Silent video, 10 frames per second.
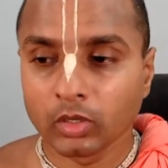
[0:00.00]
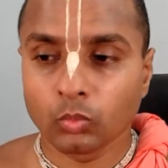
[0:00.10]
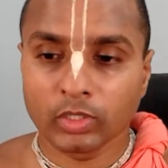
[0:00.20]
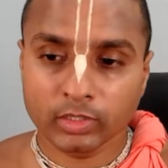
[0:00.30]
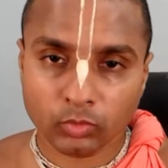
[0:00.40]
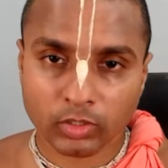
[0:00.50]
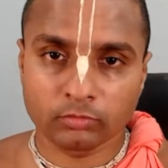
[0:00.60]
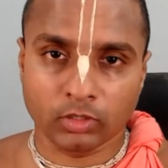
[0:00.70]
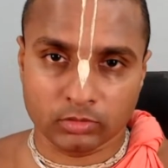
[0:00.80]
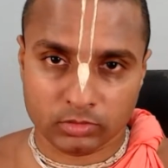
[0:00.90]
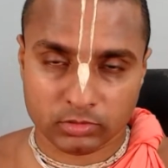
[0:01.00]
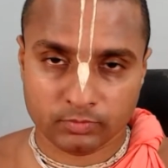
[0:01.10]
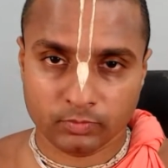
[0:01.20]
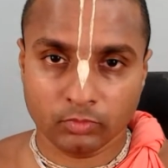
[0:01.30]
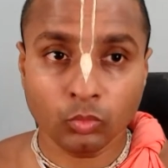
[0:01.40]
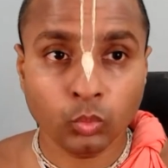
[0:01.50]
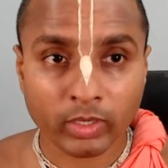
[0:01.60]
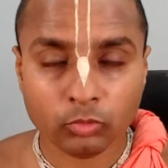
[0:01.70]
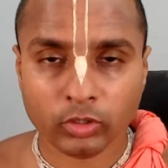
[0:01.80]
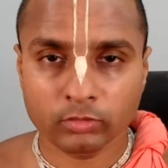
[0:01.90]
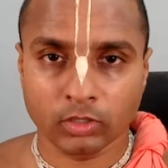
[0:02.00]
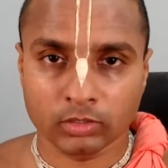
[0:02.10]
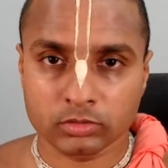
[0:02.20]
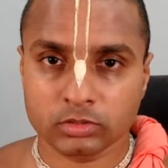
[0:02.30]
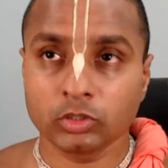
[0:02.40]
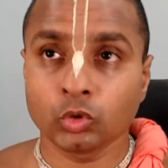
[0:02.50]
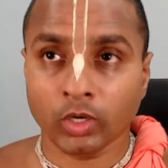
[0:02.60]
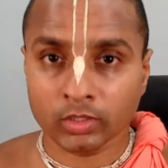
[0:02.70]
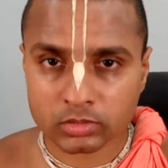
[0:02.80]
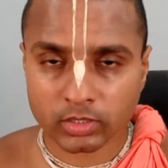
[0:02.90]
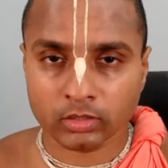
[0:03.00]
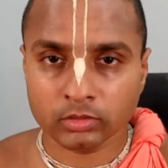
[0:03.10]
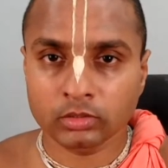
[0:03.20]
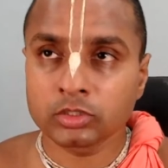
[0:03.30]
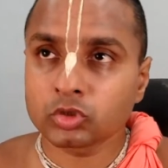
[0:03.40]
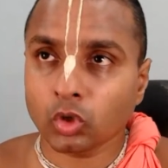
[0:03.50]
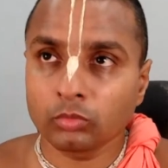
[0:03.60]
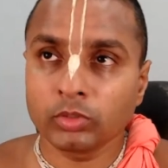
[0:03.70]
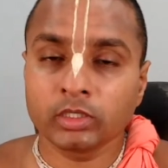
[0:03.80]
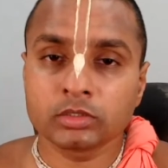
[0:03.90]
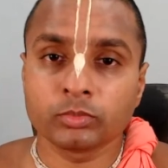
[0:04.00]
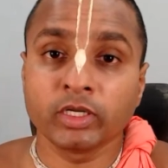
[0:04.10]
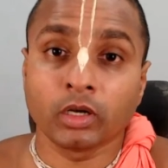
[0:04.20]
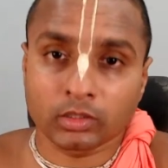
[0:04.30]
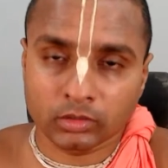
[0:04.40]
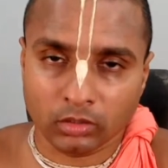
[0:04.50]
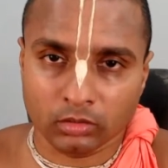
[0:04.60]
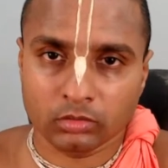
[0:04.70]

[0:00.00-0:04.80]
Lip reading: Well, they were advanced, way more advanced, to understand that these tall buildings mean nothing.